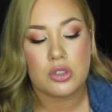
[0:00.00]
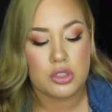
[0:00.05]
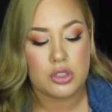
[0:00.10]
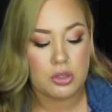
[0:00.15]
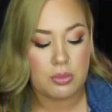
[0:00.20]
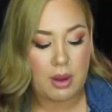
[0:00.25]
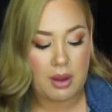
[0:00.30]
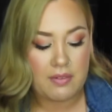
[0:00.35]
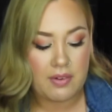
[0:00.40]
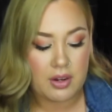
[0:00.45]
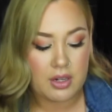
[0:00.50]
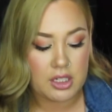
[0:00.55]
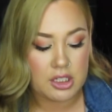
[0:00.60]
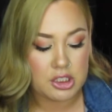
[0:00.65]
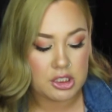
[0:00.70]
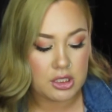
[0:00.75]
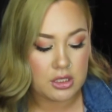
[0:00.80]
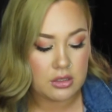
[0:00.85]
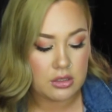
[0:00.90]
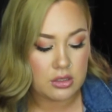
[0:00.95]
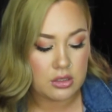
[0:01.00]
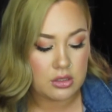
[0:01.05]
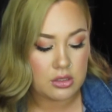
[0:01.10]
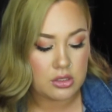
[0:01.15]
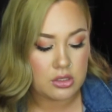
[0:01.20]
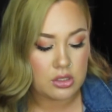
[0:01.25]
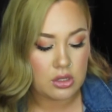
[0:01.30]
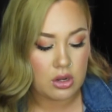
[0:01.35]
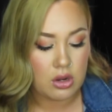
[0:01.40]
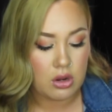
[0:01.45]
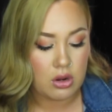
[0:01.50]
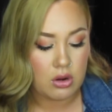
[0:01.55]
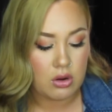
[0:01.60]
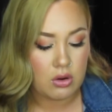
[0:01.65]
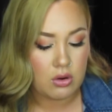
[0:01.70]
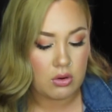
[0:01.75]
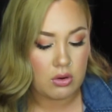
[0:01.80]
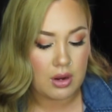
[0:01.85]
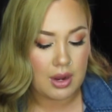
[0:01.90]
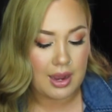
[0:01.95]
do my foundation,
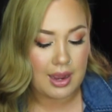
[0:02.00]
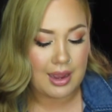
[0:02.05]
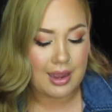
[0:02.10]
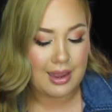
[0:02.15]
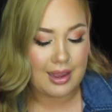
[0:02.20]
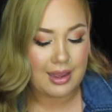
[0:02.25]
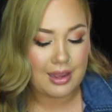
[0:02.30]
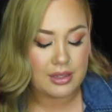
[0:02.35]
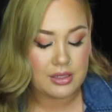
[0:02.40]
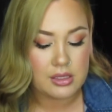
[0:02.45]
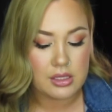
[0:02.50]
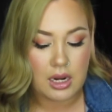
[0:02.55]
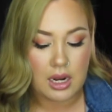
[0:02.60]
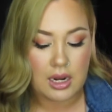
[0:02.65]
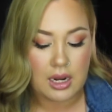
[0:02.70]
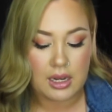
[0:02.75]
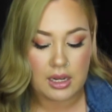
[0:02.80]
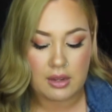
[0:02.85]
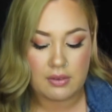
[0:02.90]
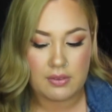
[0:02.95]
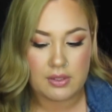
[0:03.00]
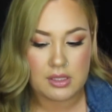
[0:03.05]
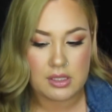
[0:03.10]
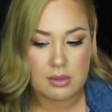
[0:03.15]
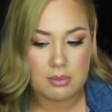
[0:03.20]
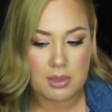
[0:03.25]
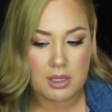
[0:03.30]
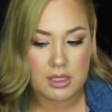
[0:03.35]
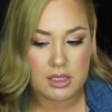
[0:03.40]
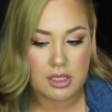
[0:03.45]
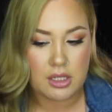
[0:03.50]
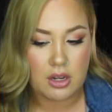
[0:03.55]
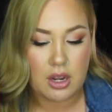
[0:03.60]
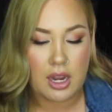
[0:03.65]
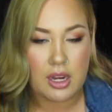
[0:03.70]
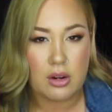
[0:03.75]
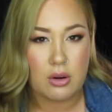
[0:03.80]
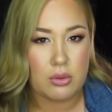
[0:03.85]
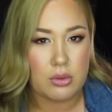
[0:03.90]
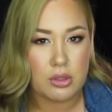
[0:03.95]
so it's not like if it's a big deal.
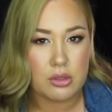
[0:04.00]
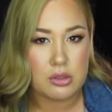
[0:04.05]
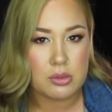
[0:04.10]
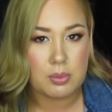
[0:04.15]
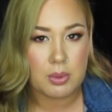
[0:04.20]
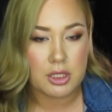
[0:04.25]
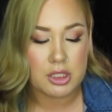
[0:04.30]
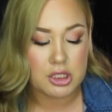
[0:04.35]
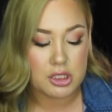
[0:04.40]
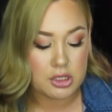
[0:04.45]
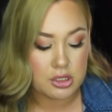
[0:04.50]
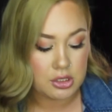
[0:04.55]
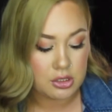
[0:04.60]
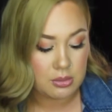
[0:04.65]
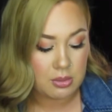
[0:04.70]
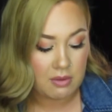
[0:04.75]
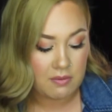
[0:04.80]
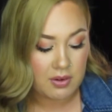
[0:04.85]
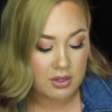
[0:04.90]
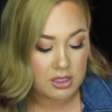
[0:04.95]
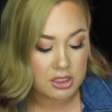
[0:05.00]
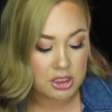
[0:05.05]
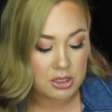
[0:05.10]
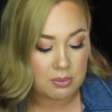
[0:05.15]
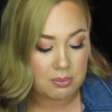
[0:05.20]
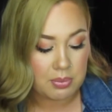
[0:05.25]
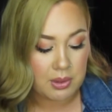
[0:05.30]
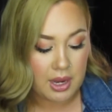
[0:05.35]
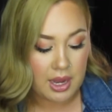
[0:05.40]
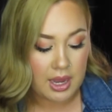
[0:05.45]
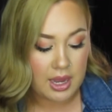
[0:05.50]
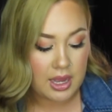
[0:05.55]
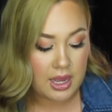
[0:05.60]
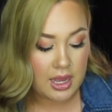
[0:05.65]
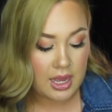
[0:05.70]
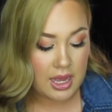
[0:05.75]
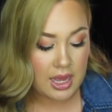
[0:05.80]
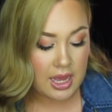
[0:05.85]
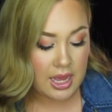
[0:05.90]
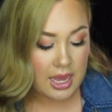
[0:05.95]
I don't use brushes to do my foundation. But
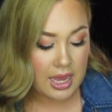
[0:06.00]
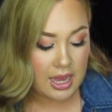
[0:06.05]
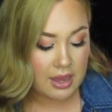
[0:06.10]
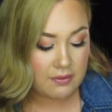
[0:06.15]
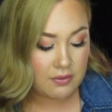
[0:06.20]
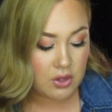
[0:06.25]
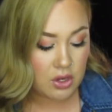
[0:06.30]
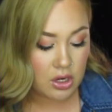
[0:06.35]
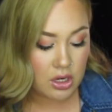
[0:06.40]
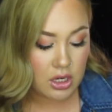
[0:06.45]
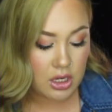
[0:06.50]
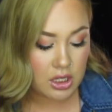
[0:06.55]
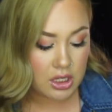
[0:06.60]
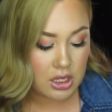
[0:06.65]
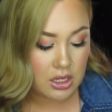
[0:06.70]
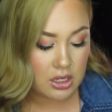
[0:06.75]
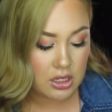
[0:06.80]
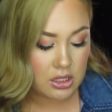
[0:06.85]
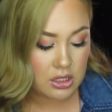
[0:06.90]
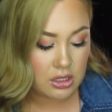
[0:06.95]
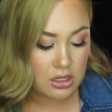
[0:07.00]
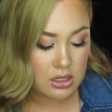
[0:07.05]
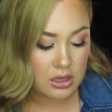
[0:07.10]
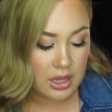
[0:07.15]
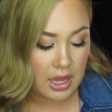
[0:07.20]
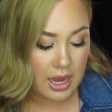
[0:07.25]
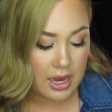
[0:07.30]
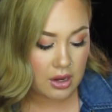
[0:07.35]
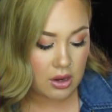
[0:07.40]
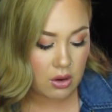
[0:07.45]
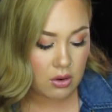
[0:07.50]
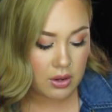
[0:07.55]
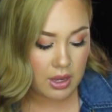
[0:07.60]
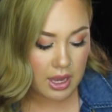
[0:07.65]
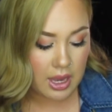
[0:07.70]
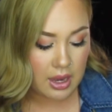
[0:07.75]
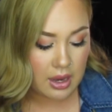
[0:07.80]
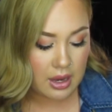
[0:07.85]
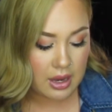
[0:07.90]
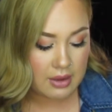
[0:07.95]
if you're looking like,
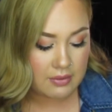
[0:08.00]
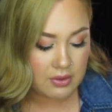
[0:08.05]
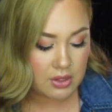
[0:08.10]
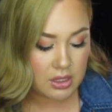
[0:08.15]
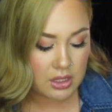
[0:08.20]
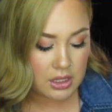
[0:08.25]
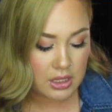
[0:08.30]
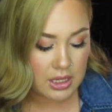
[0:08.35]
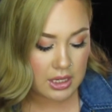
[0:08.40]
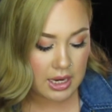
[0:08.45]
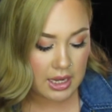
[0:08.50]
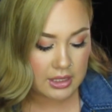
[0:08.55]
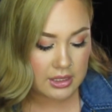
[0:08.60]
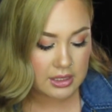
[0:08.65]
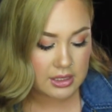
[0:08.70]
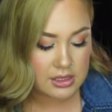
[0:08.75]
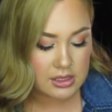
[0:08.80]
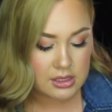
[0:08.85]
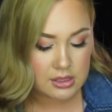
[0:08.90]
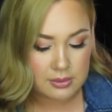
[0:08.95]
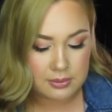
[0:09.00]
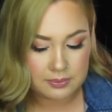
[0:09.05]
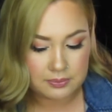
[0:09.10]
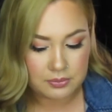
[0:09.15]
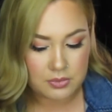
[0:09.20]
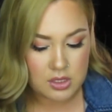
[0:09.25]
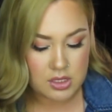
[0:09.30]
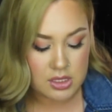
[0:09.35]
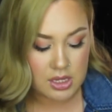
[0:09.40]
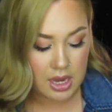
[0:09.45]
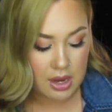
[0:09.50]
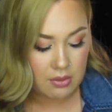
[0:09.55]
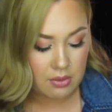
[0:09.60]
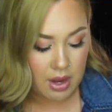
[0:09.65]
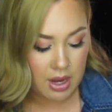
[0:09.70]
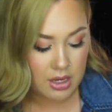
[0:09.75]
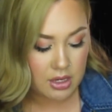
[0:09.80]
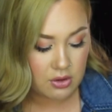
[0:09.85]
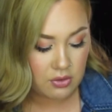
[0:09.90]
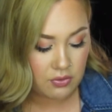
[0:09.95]
okay, if you're looking at this set,
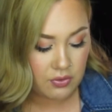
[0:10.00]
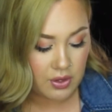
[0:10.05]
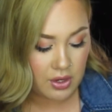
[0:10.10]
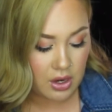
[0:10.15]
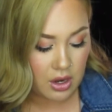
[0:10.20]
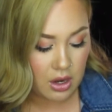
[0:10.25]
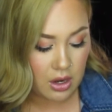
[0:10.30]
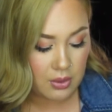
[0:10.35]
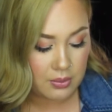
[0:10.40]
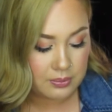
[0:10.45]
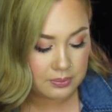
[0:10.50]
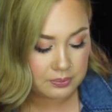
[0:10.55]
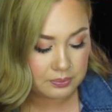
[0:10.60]
right, you figure,